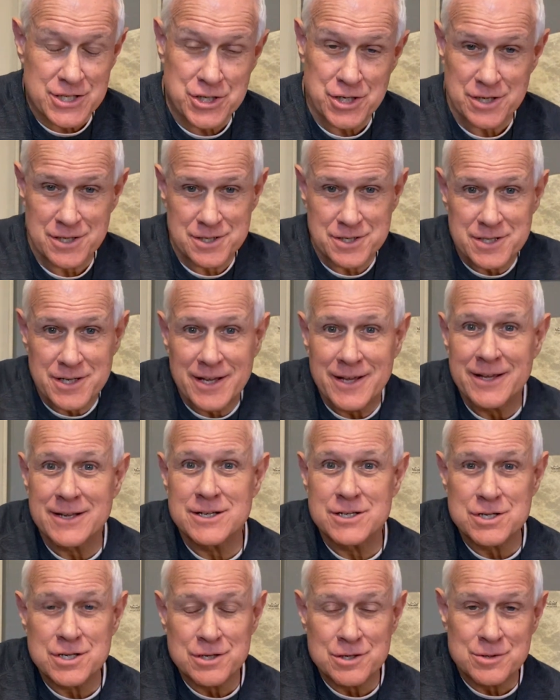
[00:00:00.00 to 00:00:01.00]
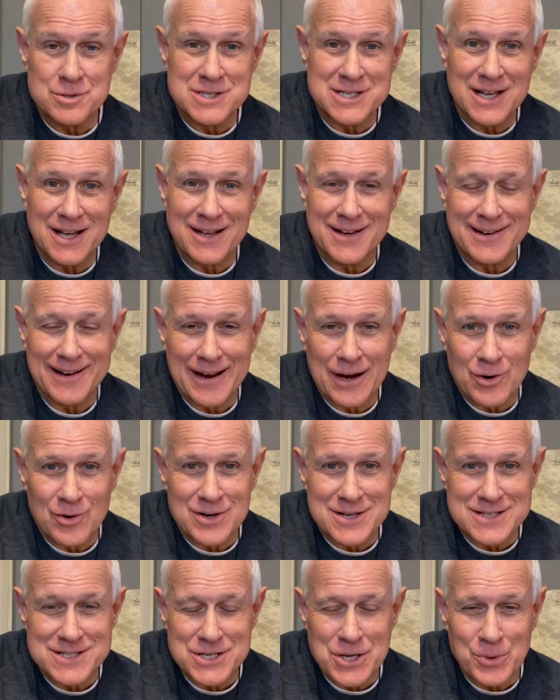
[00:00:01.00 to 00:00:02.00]
Church in Tucson,
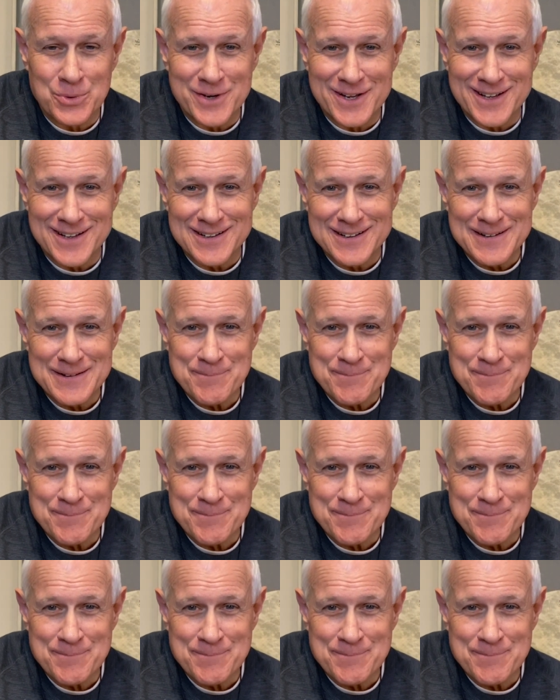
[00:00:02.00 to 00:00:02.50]
Arizona,